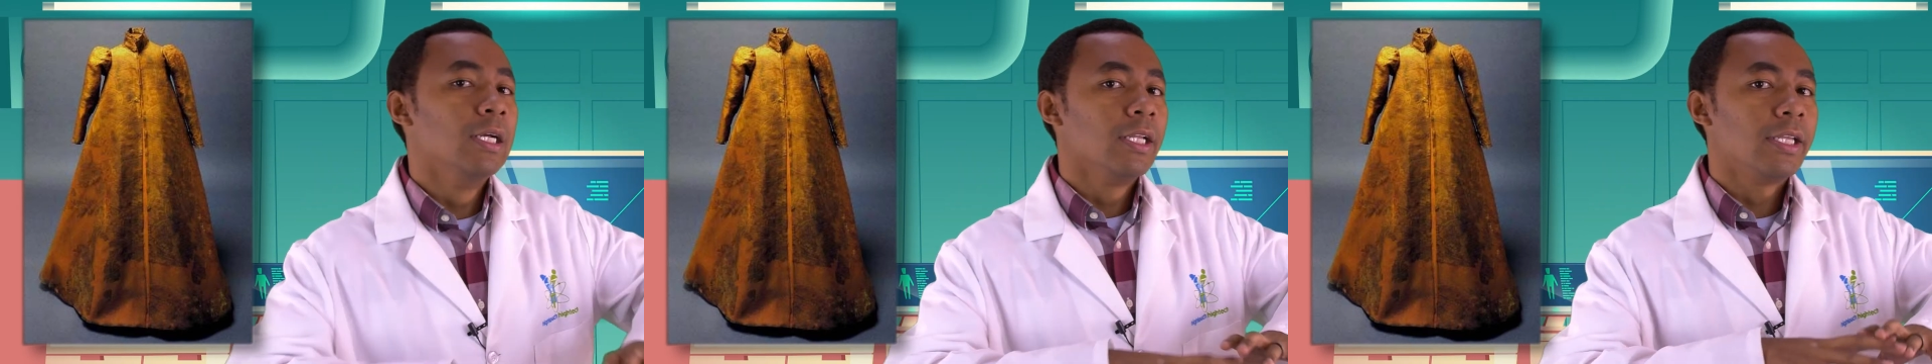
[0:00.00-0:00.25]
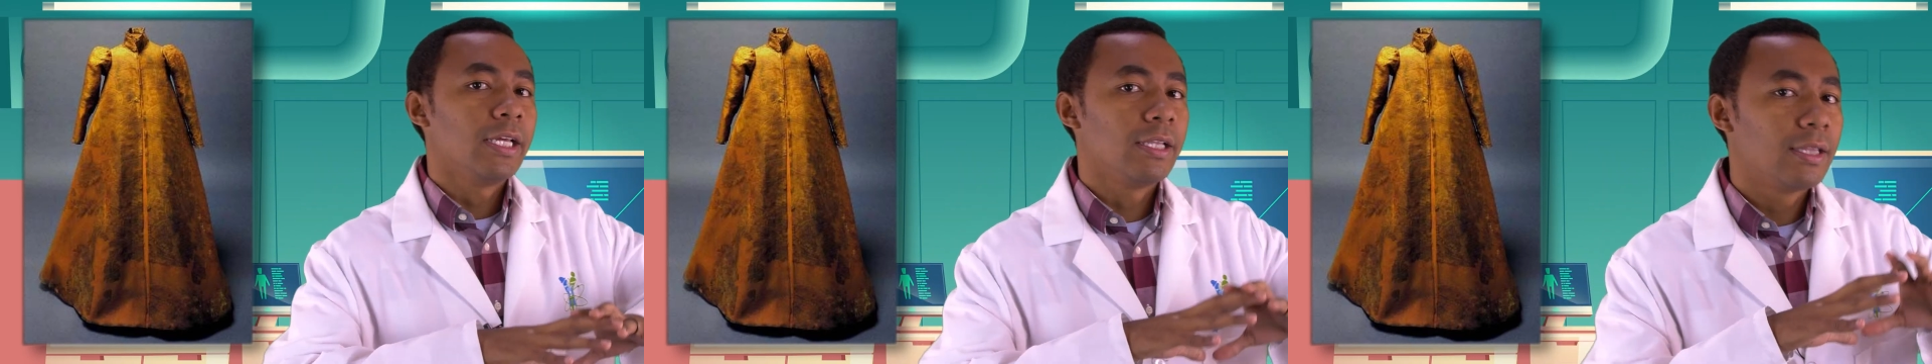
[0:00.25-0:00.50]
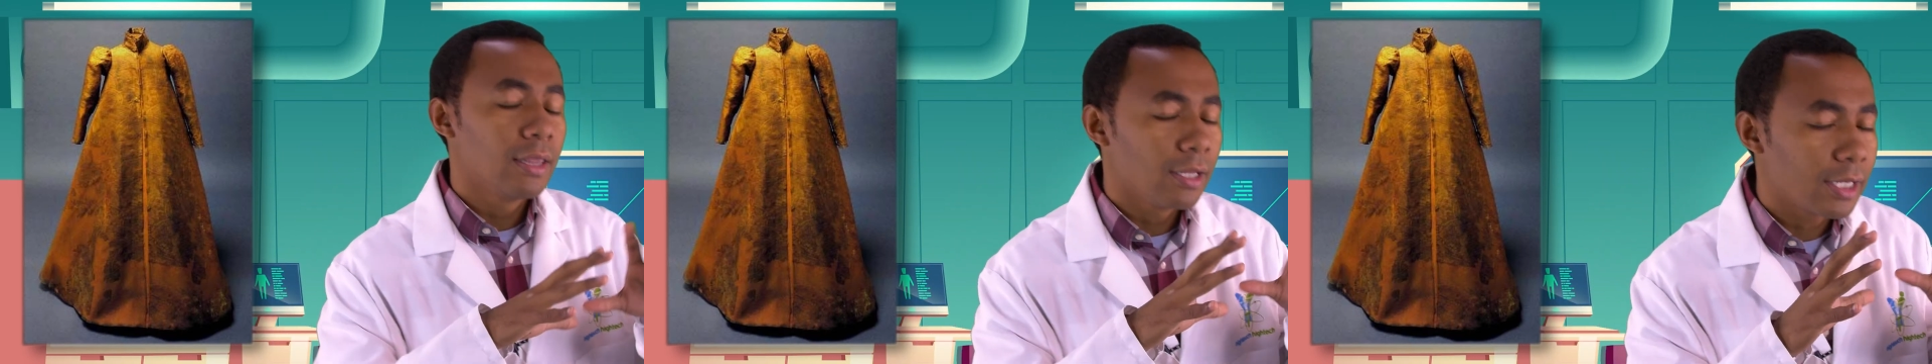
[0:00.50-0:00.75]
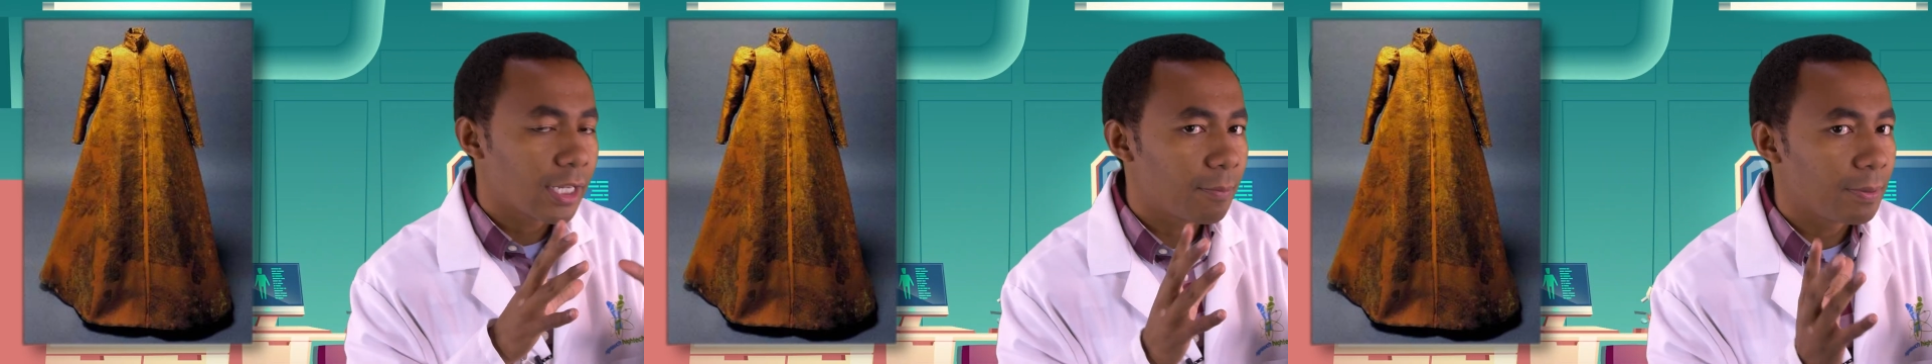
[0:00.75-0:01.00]
They
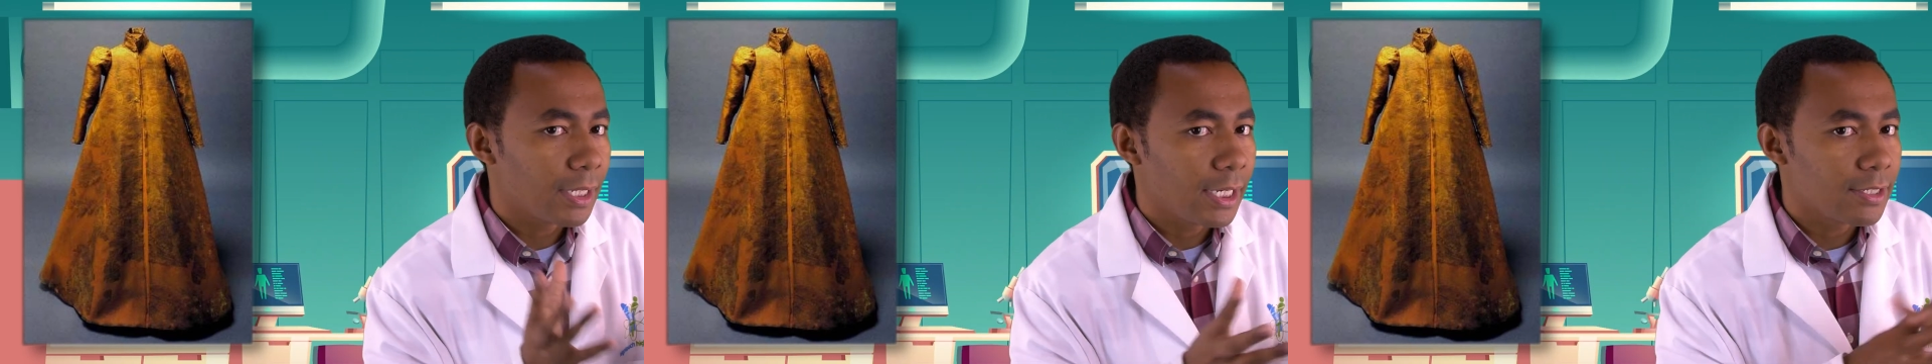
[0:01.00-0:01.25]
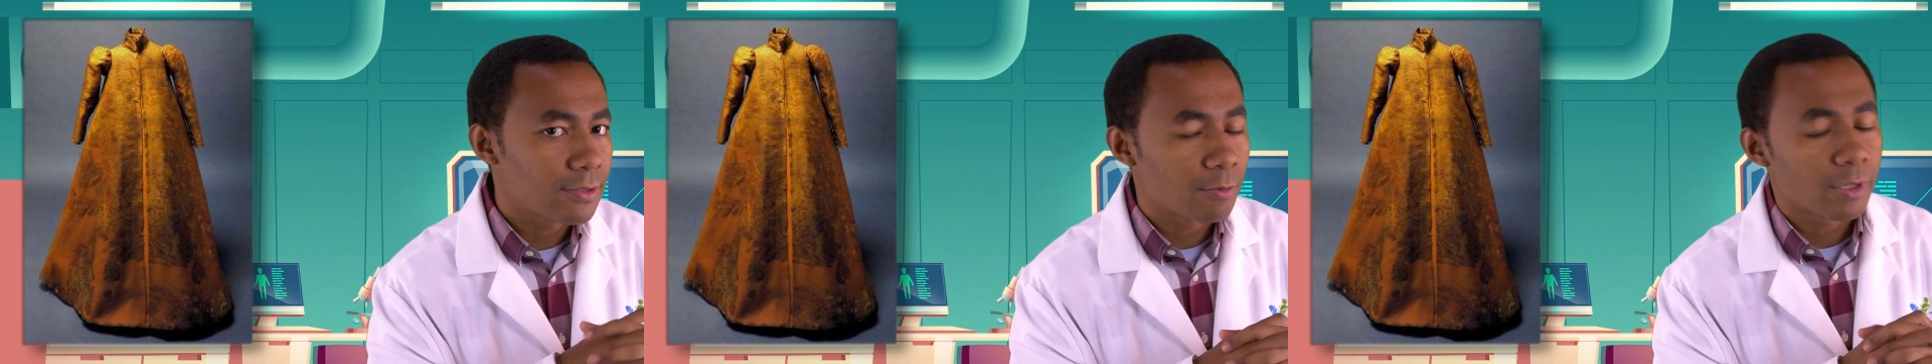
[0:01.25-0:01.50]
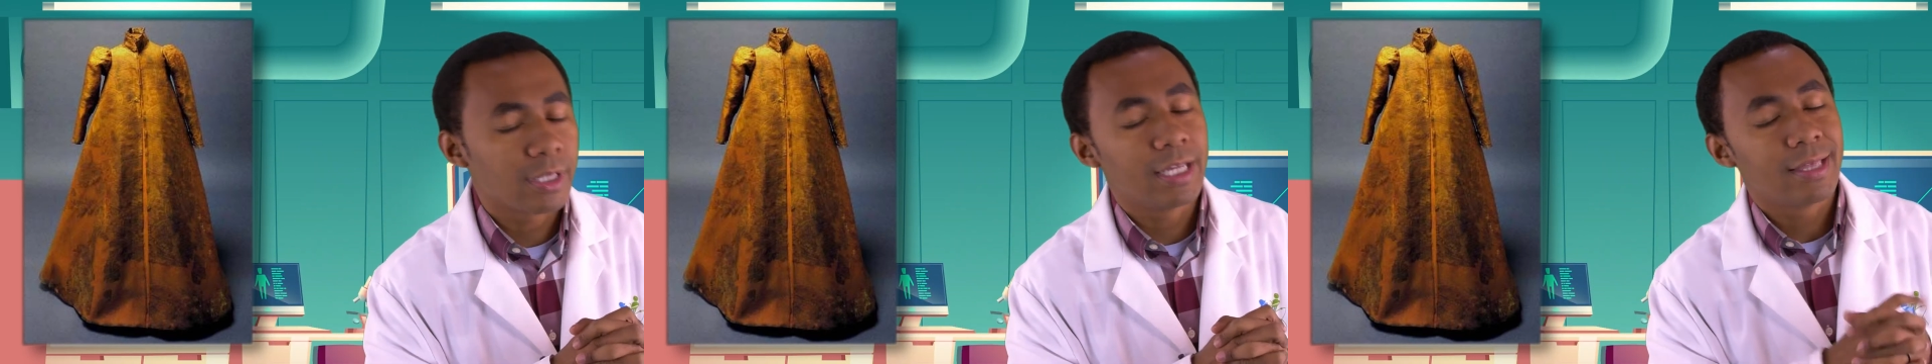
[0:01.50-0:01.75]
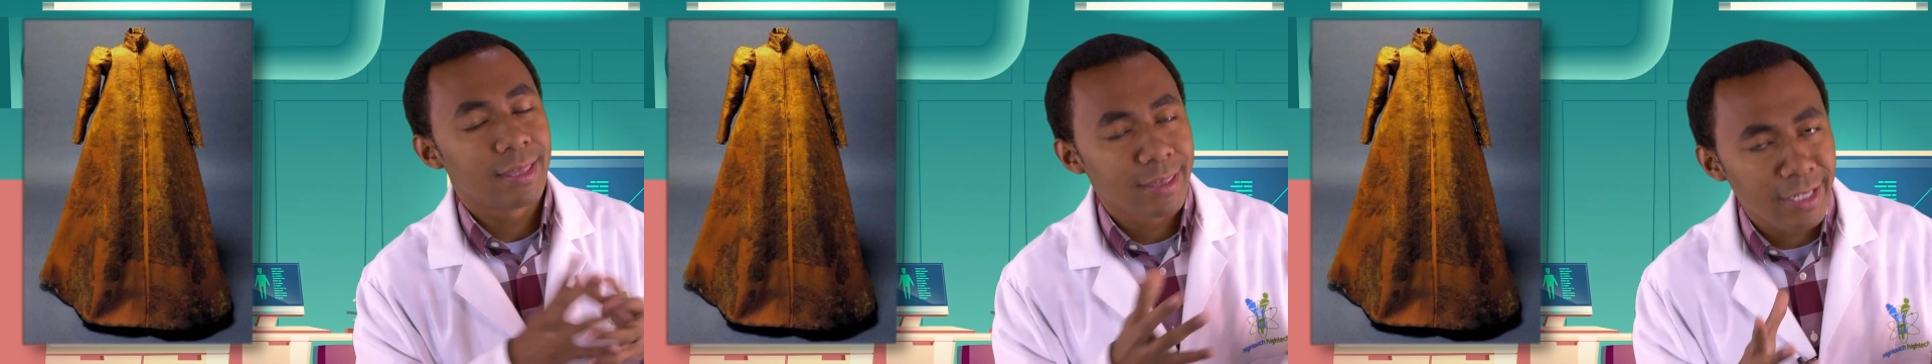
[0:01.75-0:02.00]
look at a place where they
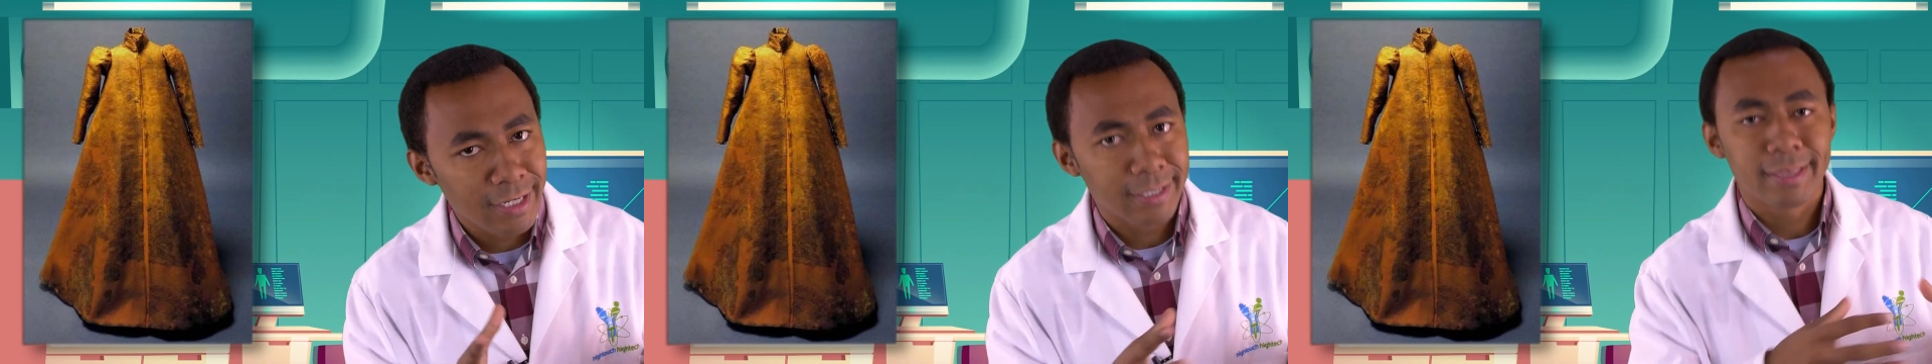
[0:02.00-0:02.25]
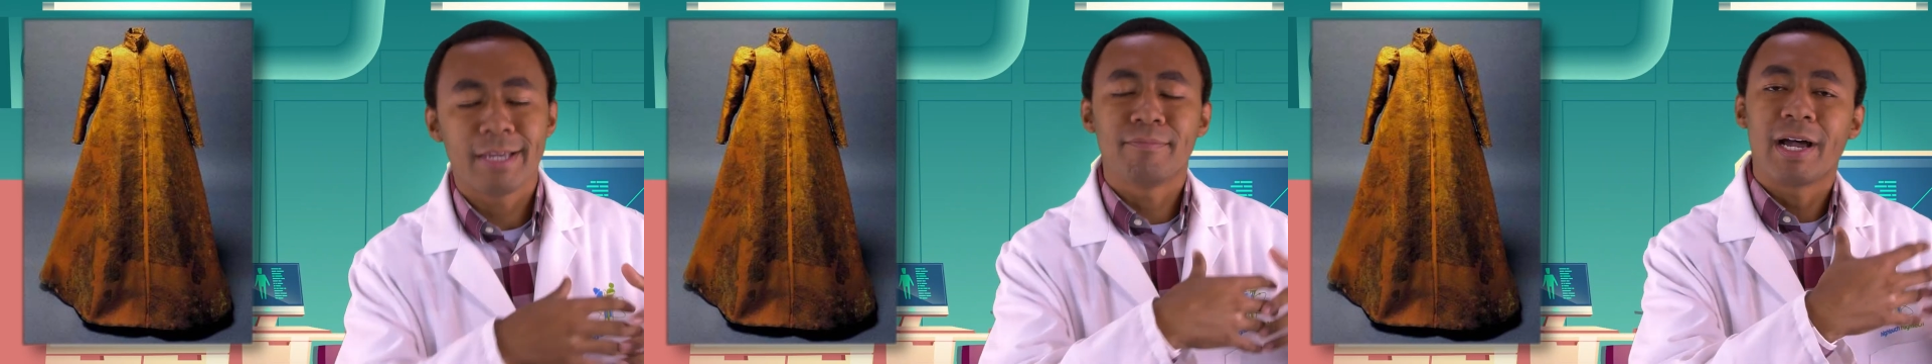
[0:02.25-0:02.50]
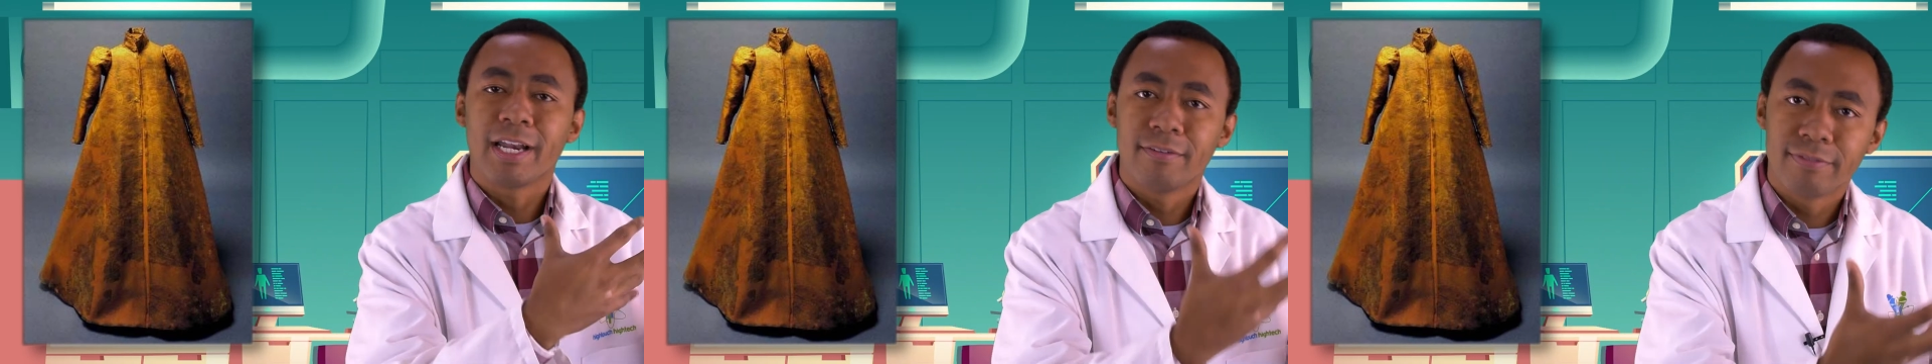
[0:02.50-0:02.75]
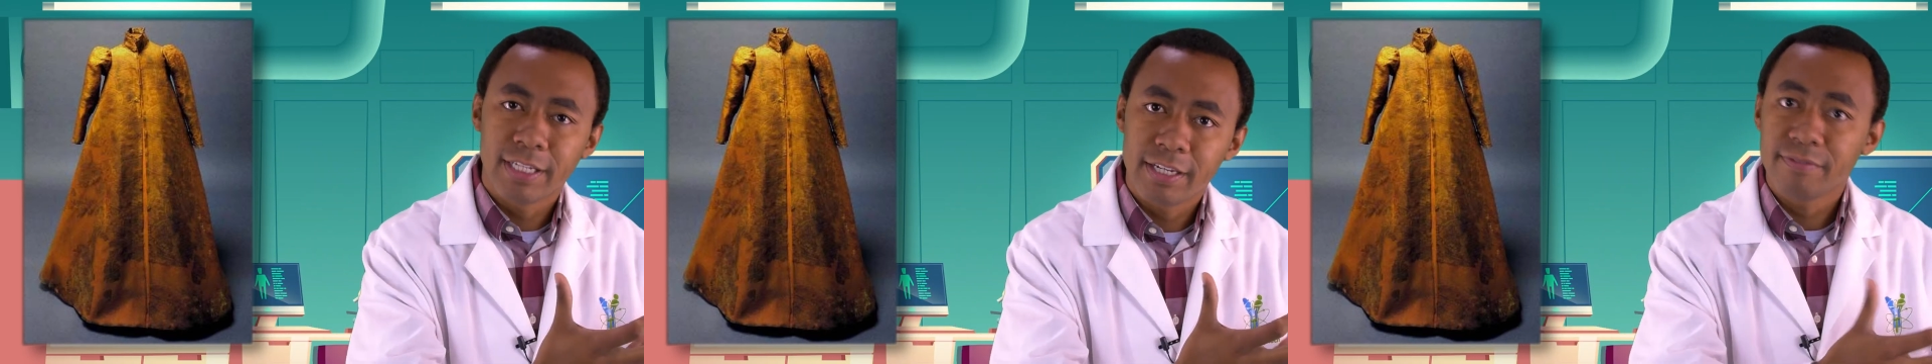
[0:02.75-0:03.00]
think they might
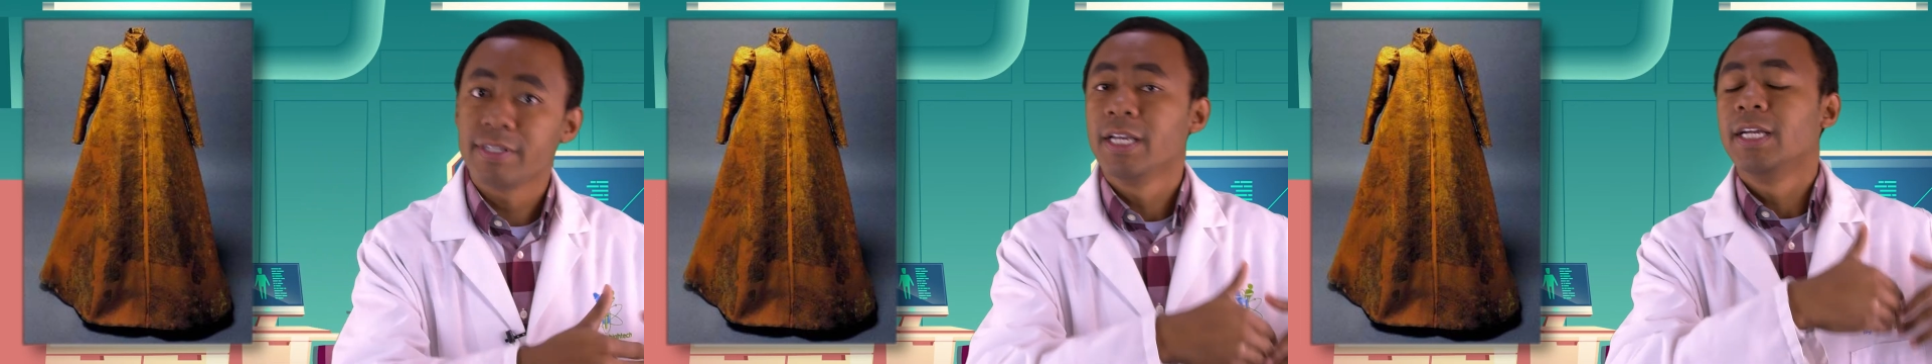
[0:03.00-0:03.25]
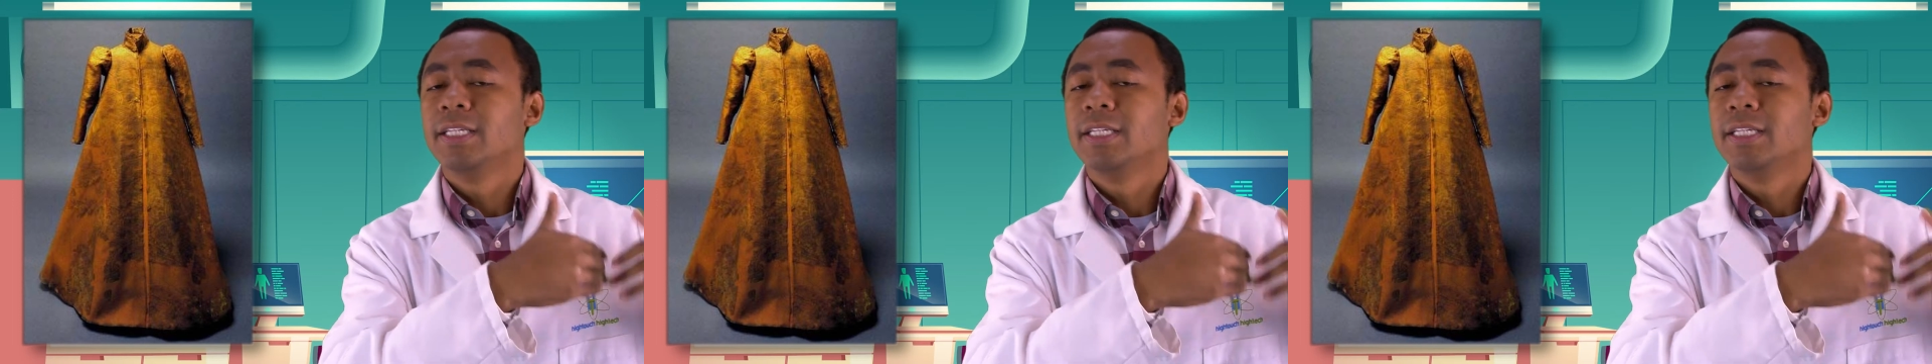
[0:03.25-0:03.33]
have lived,